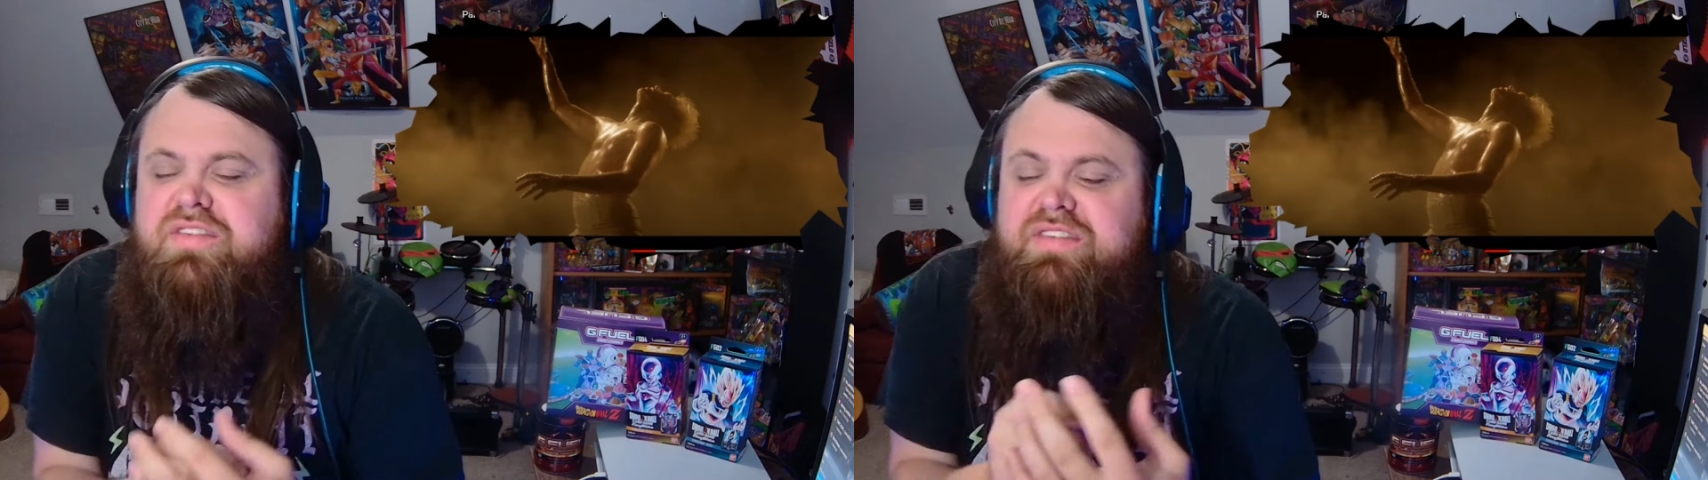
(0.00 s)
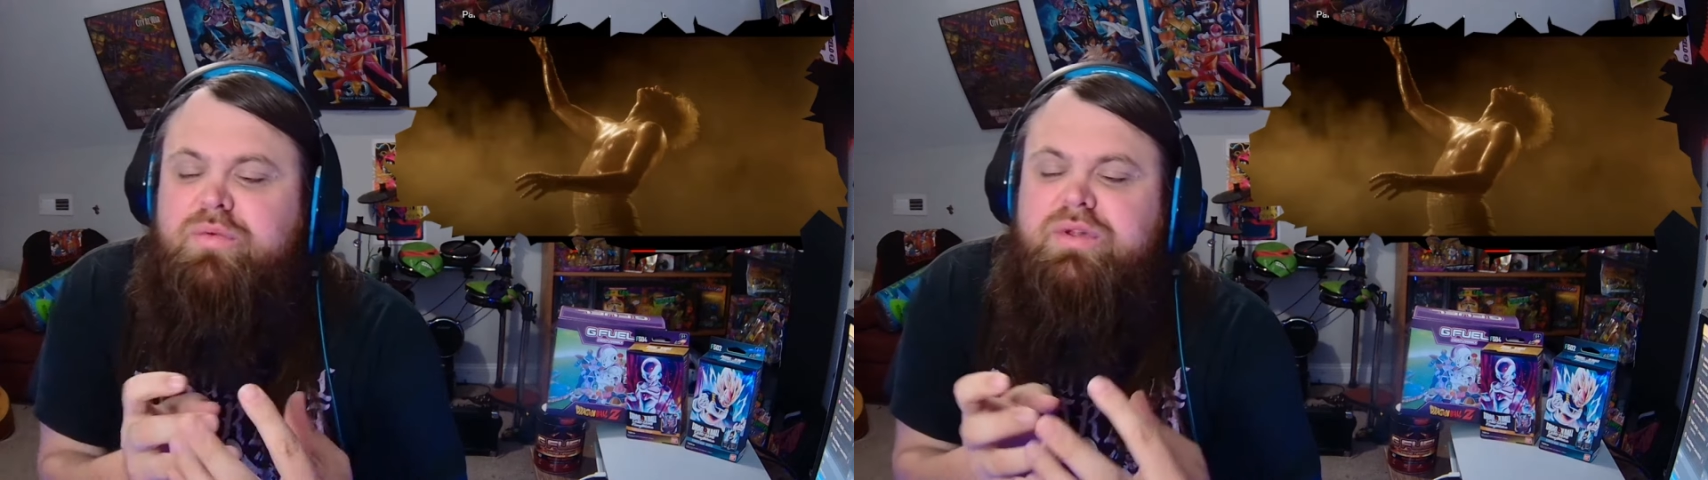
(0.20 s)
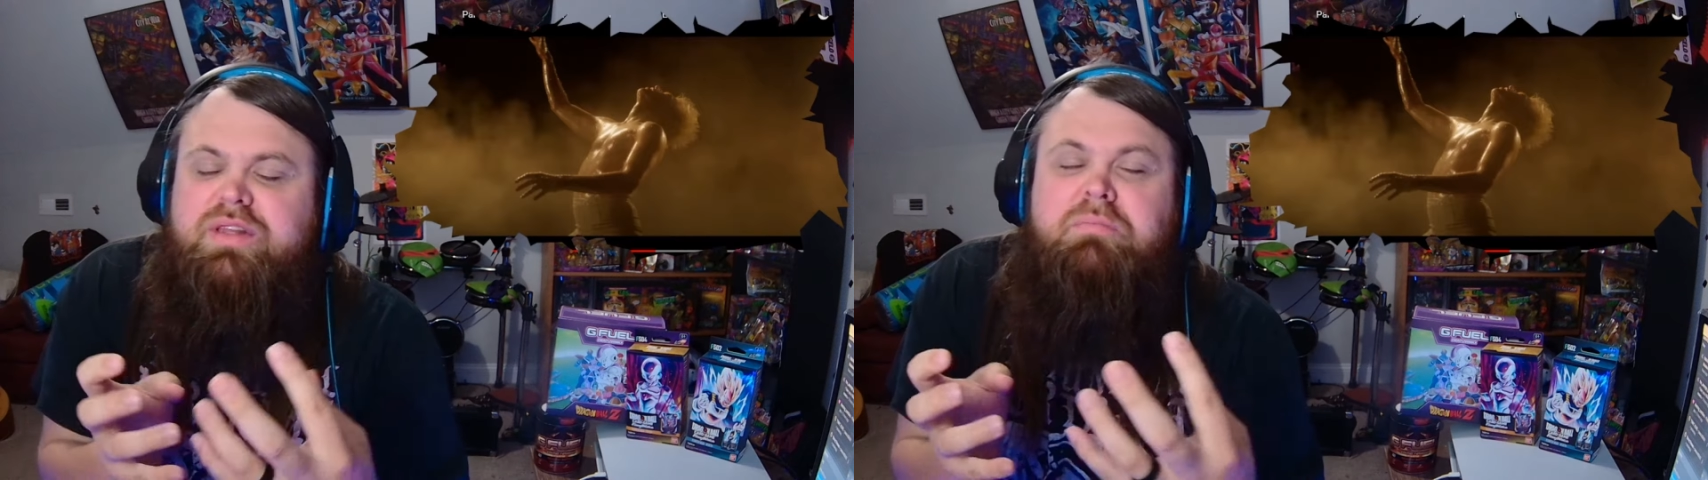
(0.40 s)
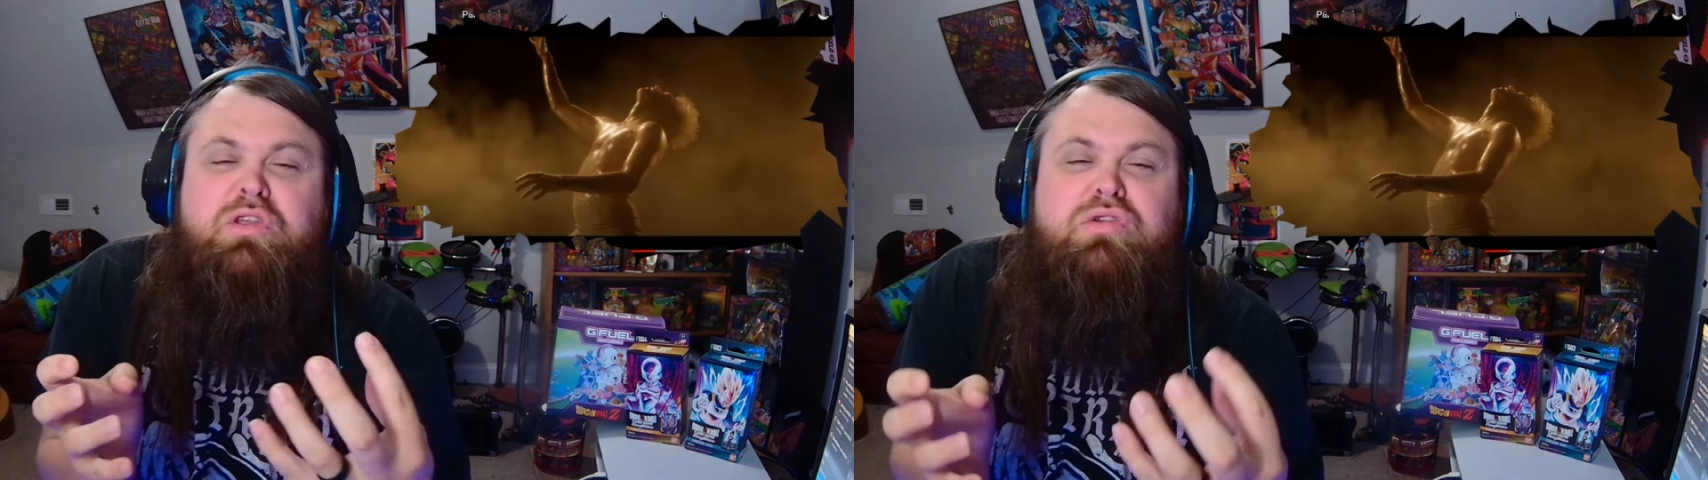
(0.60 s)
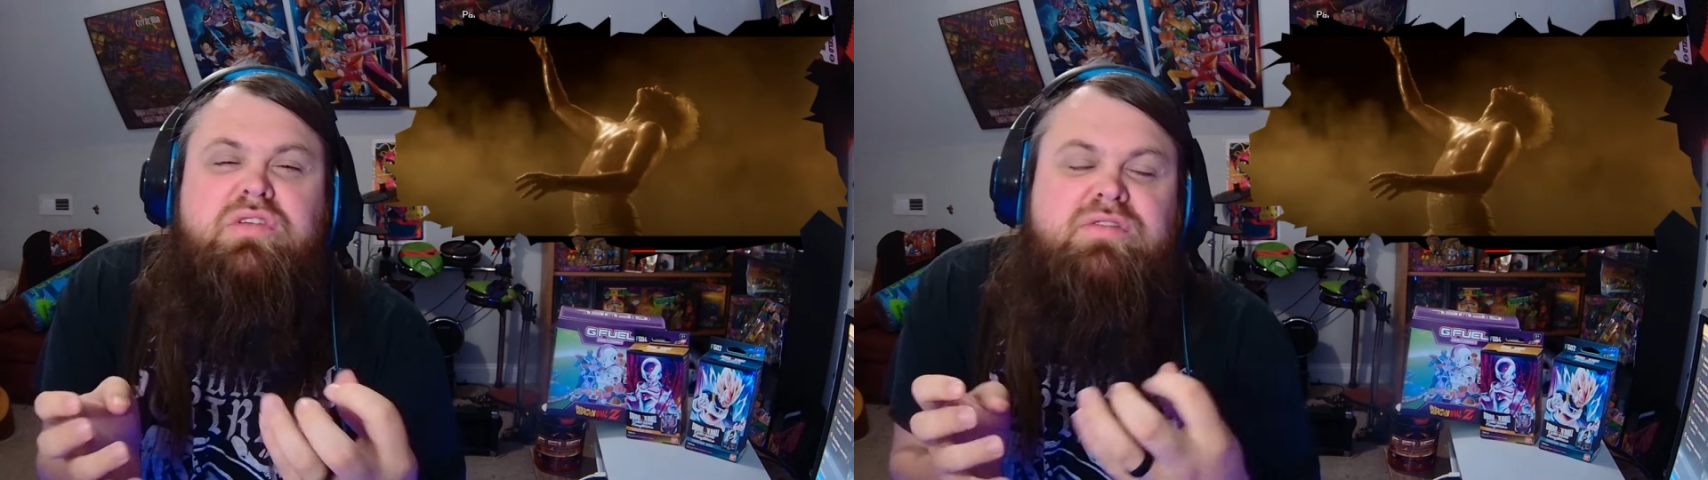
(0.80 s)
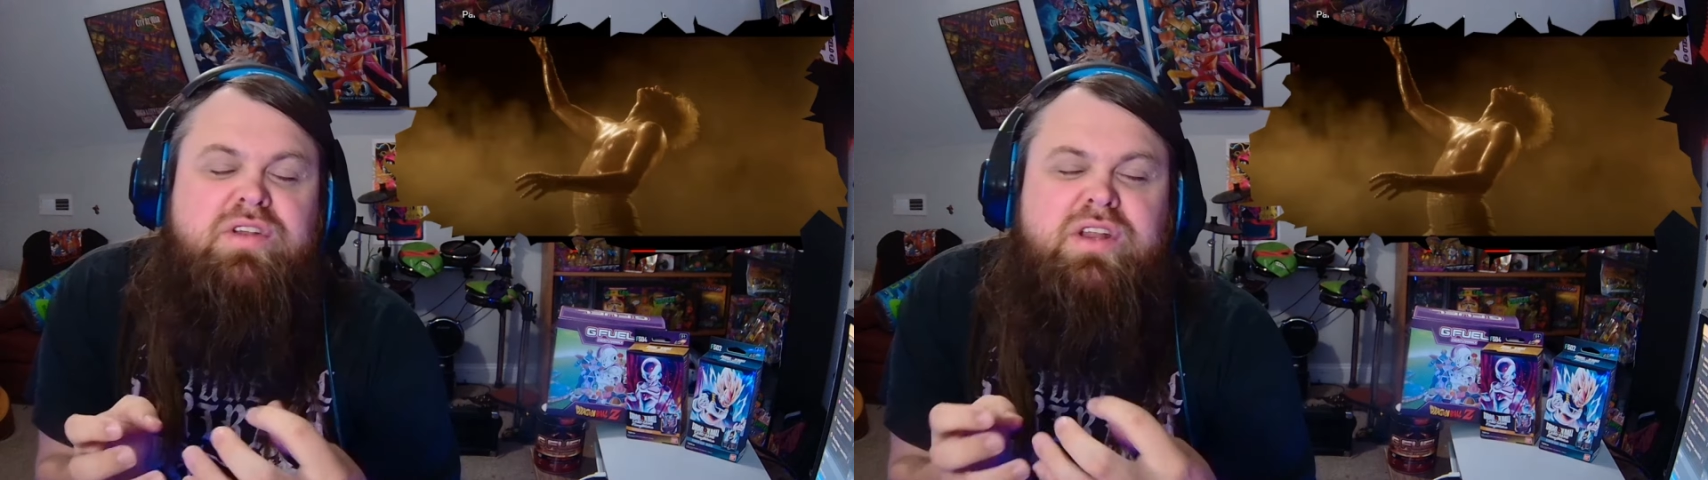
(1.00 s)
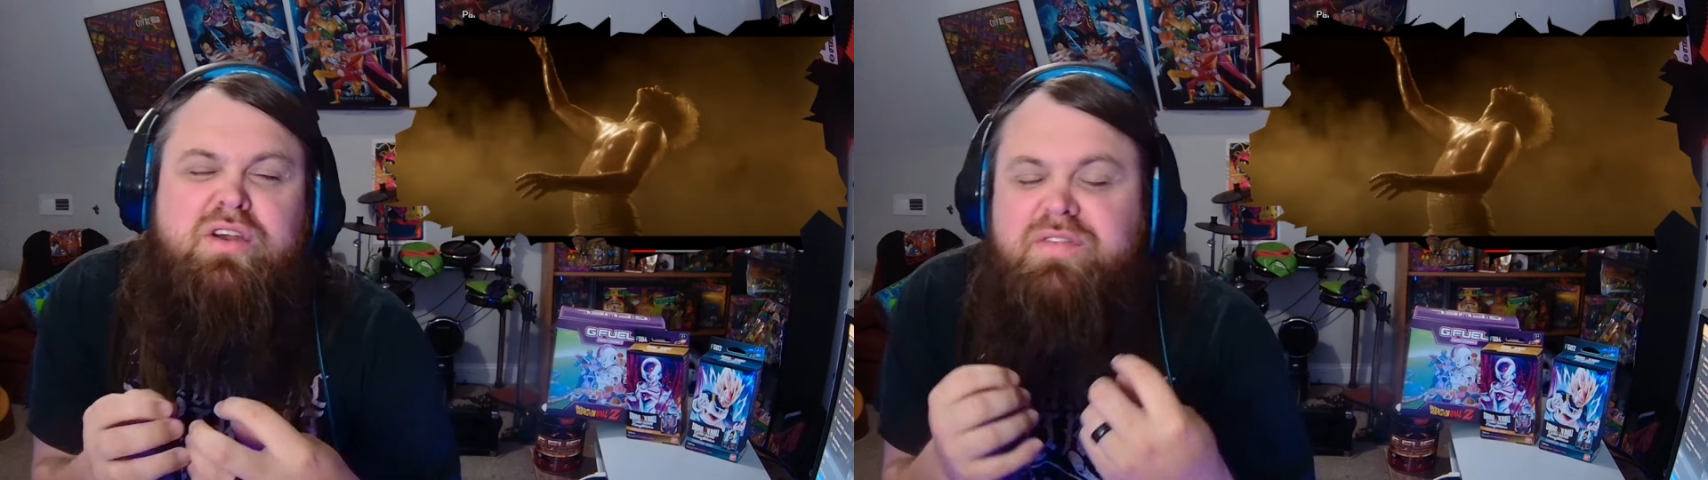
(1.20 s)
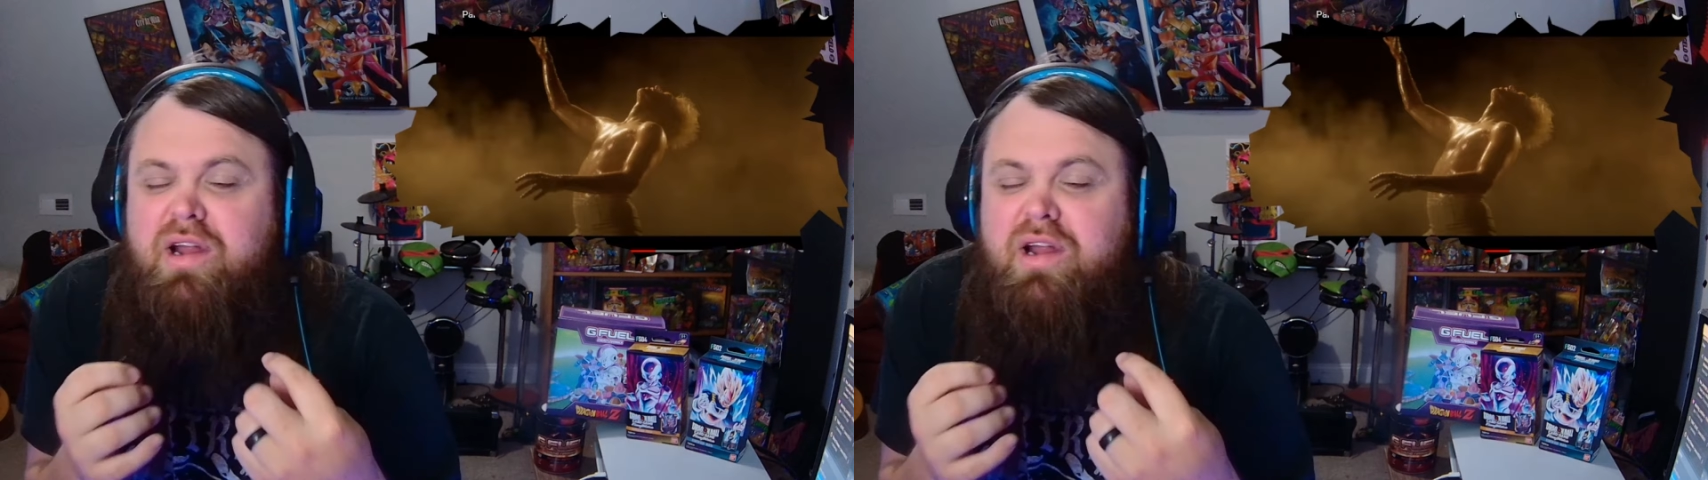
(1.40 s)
even with the music video.